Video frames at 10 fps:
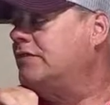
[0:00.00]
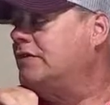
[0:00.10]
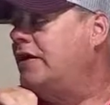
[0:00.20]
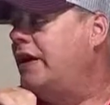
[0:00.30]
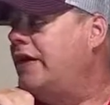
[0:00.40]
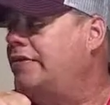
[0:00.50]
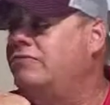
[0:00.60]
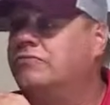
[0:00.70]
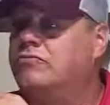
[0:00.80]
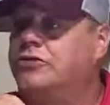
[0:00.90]
and
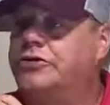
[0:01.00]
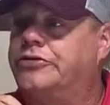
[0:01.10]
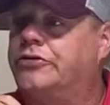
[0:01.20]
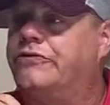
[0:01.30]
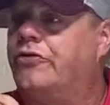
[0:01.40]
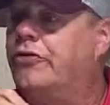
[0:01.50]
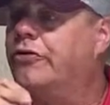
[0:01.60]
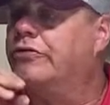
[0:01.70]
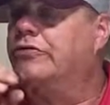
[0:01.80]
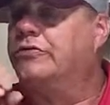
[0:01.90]
what to look for
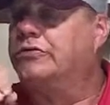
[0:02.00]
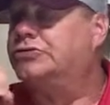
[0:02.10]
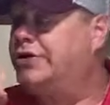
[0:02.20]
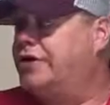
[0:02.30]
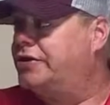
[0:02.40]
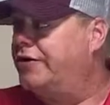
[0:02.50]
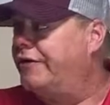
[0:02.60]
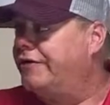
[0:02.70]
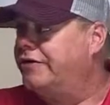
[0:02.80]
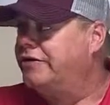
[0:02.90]
when training a
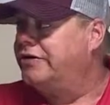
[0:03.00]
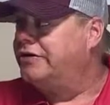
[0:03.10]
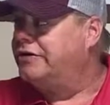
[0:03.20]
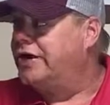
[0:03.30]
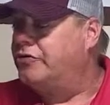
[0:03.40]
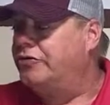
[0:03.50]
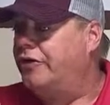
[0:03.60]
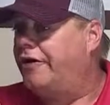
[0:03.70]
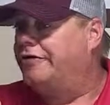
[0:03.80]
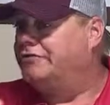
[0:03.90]
dog that will
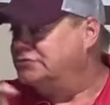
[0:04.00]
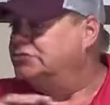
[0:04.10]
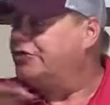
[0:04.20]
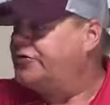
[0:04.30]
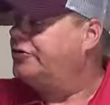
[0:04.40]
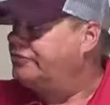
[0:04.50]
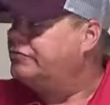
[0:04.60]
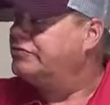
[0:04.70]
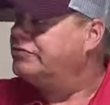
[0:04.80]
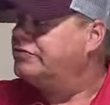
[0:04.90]
not to
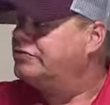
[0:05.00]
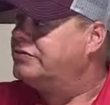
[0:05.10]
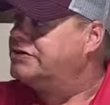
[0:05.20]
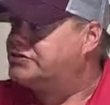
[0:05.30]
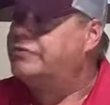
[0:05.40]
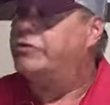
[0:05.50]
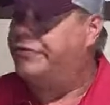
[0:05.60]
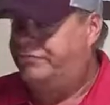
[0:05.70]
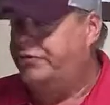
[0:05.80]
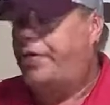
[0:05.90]
just will
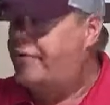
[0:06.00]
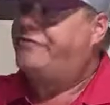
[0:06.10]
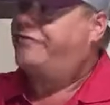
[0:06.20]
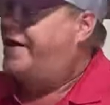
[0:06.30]
put up a red flag.